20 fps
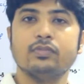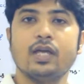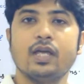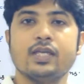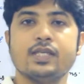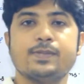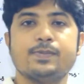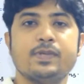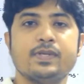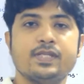
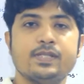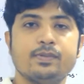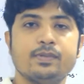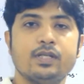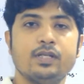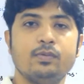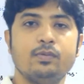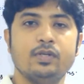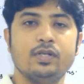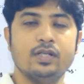specific
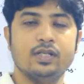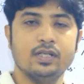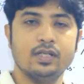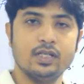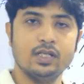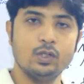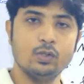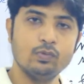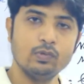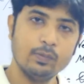immunity,
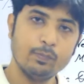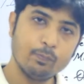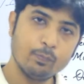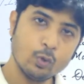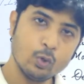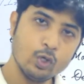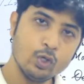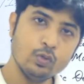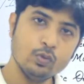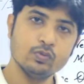it will
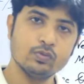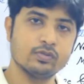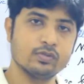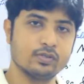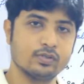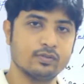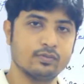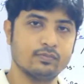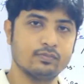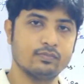
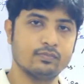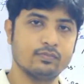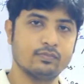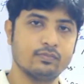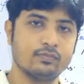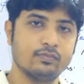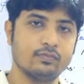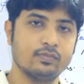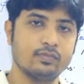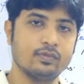produce
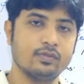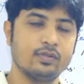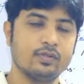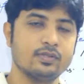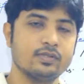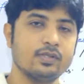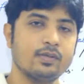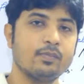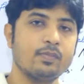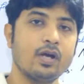
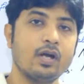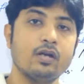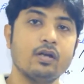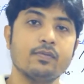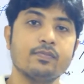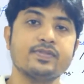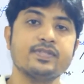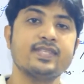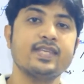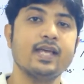some kind
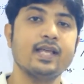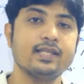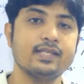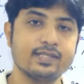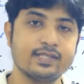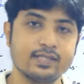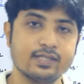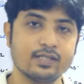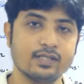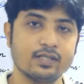of
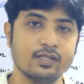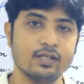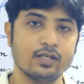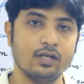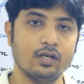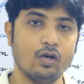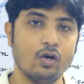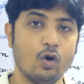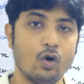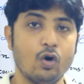cells
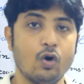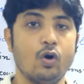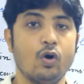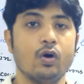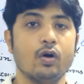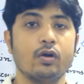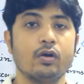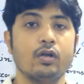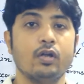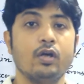
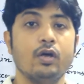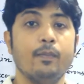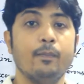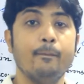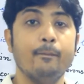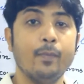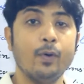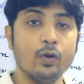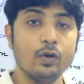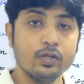or
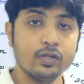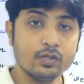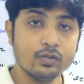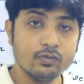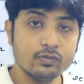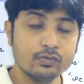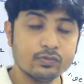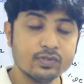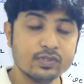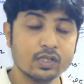
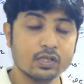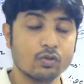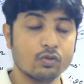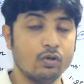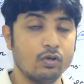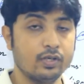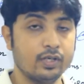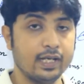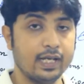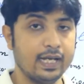molecules which are
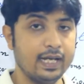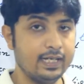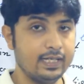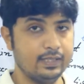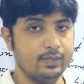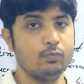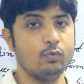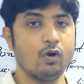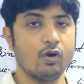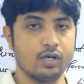called
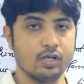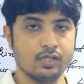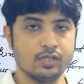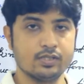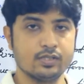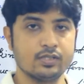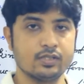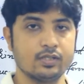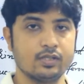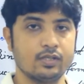
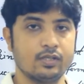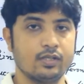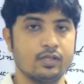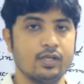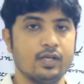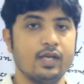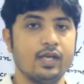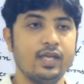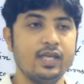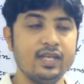antibodies
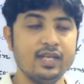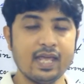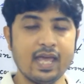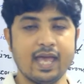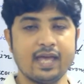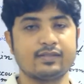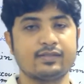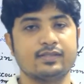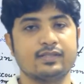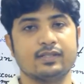in
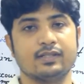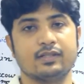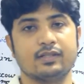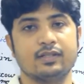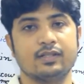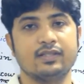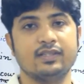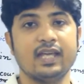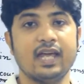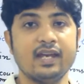action
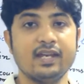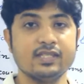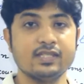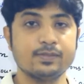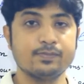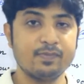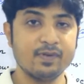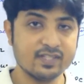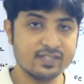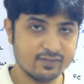that is
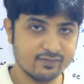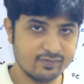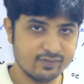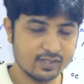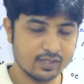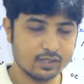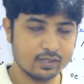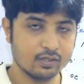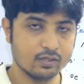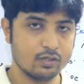
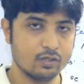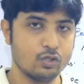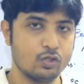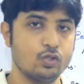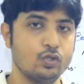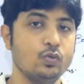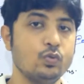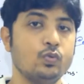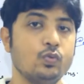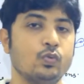specific
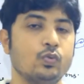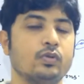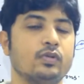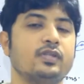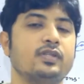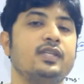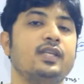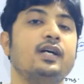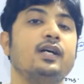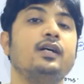to
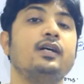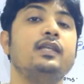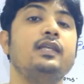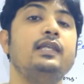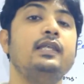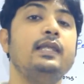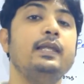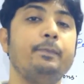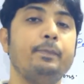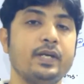the
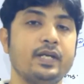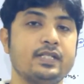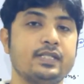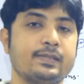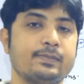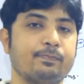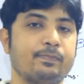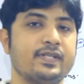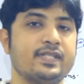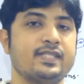lipids
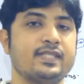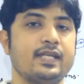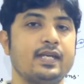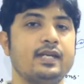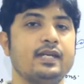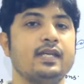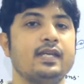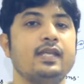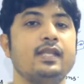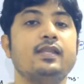
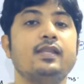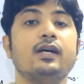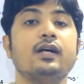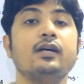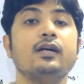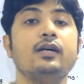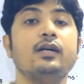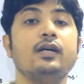present in the